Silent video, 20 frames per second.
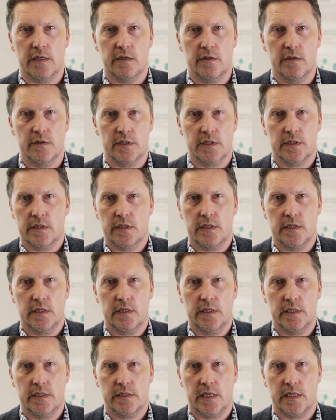You know, it's, it,
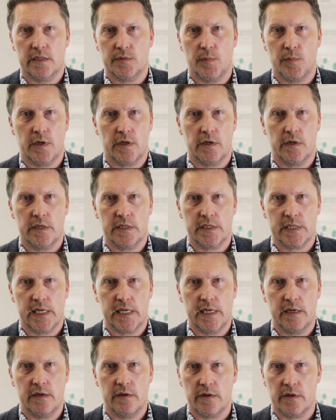it's as modern as
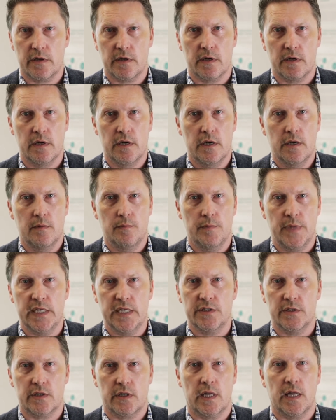any other
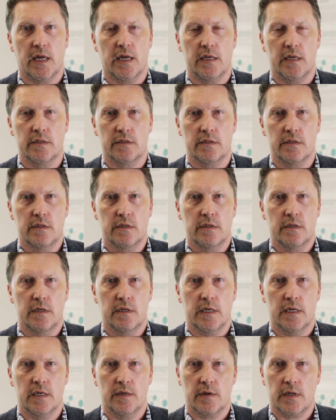major cloud,
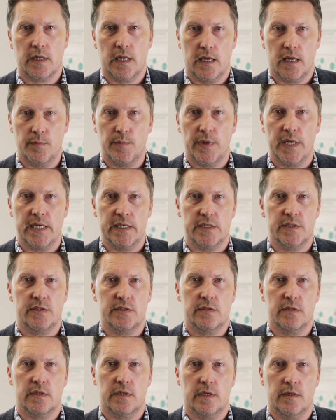uh,
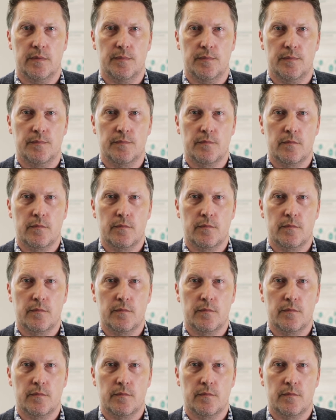cloud-based um,